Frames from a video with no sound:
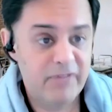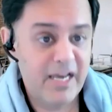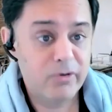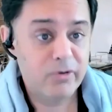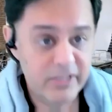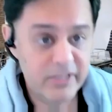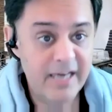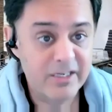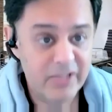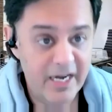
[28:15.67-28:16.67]
the answer is
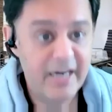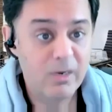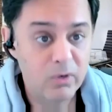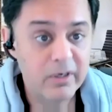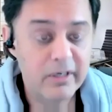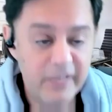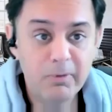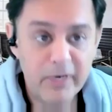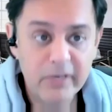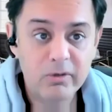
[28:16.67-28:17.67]
yes, then I'd look
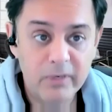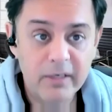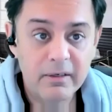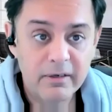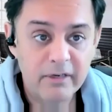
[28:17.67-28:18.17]
deeper into it.